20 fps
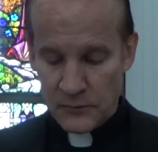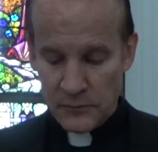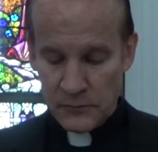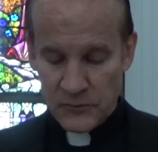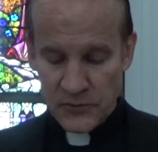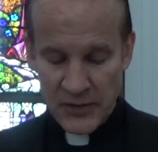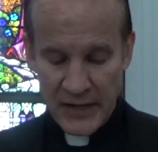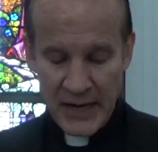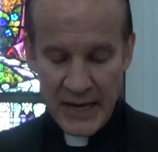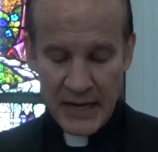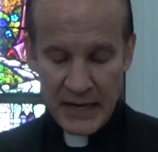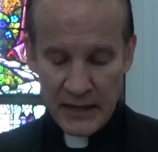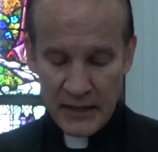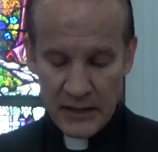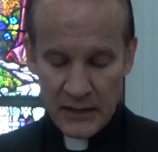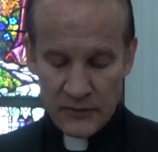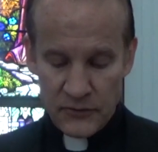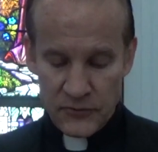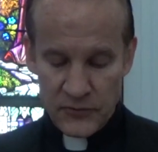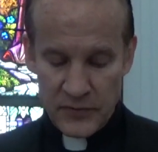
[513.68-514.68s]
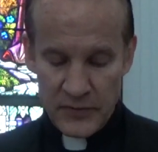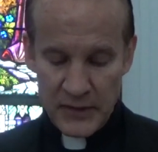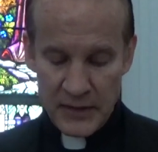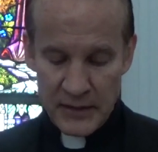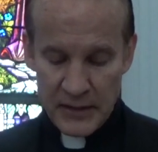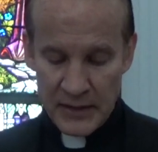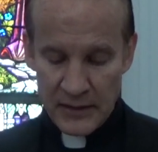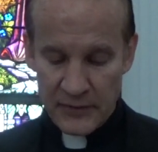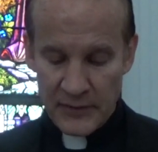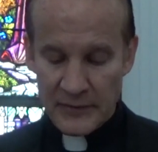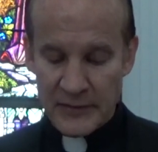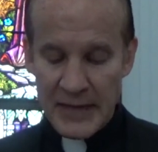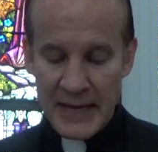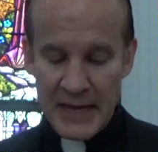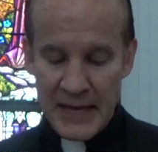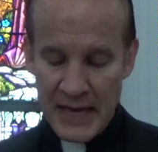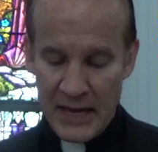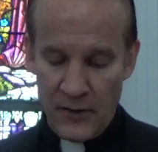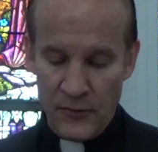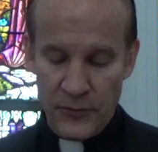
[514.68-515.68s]
today, it's the
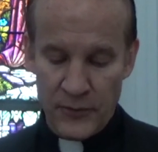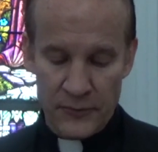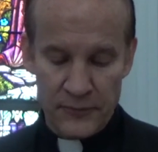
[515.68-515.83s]
lay health